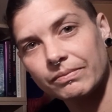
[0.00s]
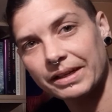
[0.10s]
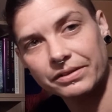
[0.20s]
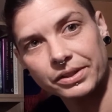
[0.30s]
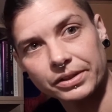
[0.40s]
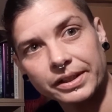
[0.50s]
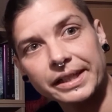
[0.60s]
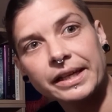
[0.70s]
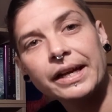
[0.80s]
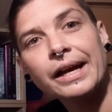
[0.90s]
end of story
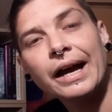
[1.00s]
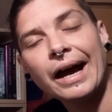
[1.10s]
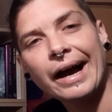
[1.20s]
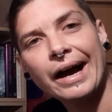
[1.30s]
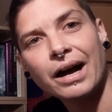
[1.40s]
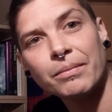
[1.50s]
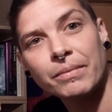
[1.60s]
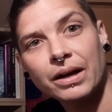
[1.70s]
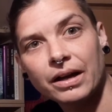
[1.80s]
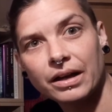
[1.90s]
um,
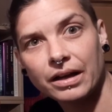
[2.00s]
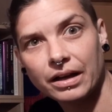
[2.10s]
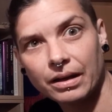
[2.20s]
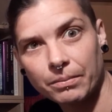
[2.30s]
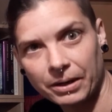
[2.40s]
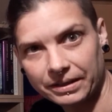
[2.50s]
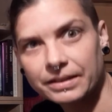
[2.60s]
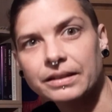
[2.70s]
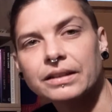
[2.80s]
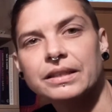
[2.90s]
but
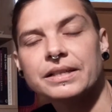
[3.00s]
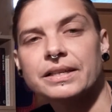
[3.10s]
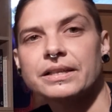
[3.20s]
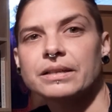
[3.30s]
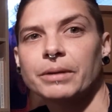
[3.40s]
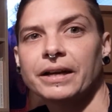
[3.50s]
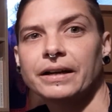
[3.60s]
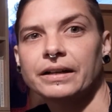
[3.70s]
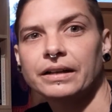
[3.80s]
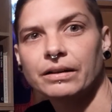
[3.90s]
this is
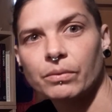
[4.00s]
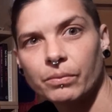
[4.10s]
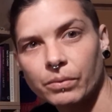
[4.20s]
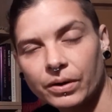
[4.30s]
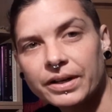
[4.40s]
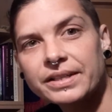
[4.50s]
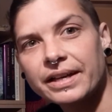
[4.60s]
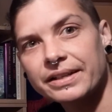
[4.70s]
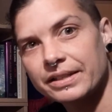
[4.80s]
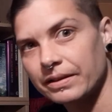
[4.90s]
about worries,
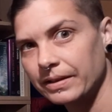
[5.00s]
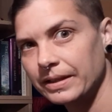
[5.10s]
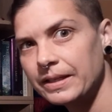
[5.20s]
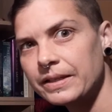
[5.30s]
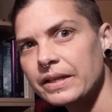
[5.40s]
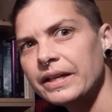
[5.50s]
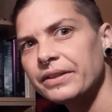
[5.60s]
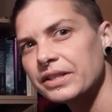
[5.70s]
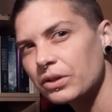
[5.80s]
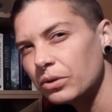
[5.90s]
anxieties.
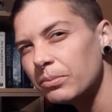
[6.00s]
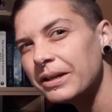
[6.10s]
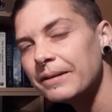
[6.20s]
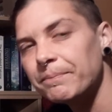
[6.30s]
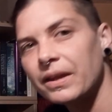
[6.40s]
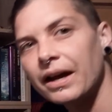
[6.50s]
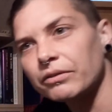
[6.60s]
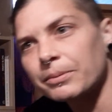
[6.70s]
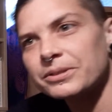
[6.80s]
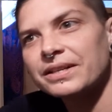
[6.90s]
This could be uh,
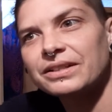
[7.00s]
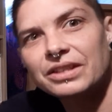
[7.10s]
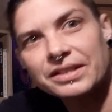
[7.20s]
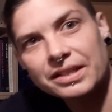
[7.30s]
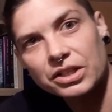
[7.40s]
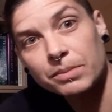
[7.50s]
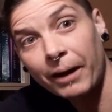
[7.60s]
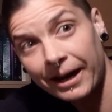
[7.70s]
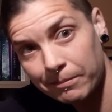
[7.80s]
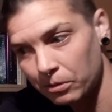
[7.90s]
representing things such as
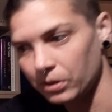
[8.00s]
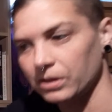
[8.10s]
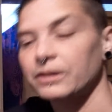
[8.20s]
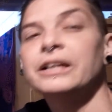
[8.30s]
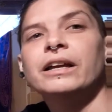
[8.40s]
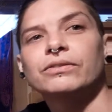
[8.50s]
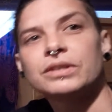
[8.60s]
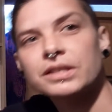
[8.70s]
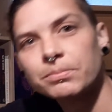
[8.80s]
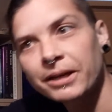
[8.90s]
paperwork. If
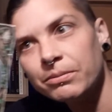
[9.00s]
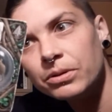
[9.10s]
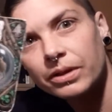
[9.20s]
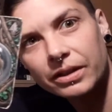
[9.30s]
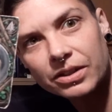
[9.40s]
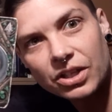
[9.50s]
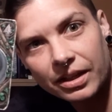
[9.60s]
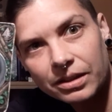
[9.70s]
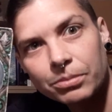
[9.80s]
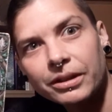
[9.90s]
this is paperwork,
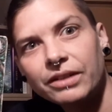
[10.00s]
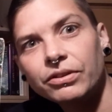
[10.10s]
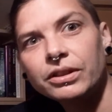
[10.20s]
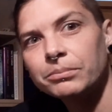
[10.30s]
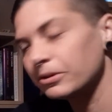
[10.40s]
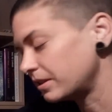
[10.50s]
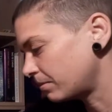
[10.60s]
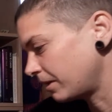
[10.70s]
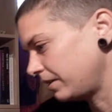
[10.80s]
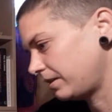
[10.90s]
check the bloody fine print,
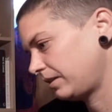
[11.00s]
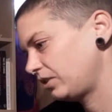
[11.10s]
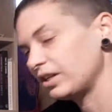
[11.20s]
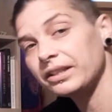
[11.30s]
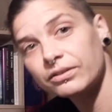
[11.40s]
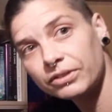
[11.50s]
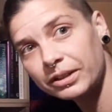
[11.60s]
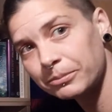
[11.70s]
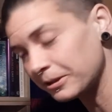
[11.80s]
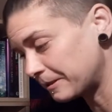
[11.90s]
mate. Check the
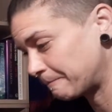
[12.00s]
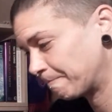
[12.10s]
fine print.